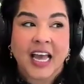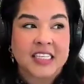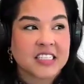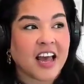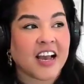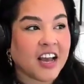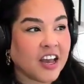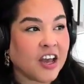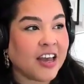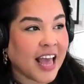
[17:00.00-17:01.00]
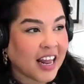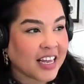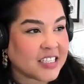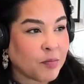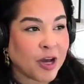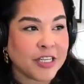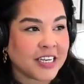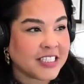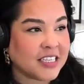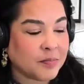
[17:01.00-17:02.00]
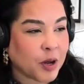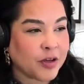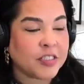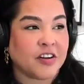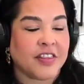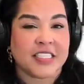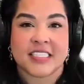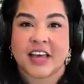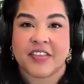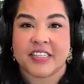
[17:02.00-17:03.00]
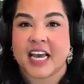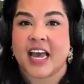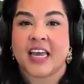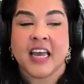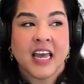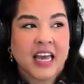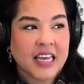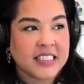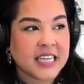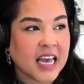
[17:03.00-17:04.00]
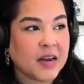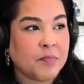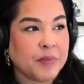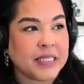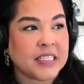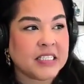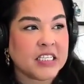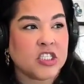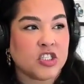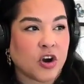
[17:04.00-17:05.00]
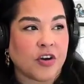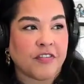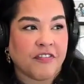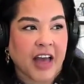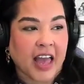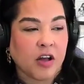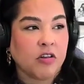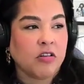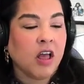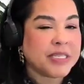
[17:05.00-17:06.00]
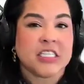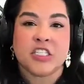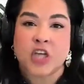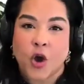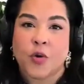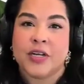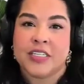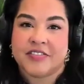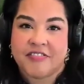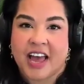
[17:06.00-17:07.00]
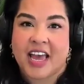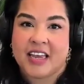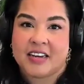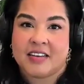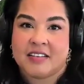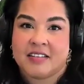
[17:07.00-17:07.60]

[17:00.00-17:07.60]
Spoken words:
It's like I heard Alex Amozio did a post on this the other day. He said, businesses don't fail, business owners fade.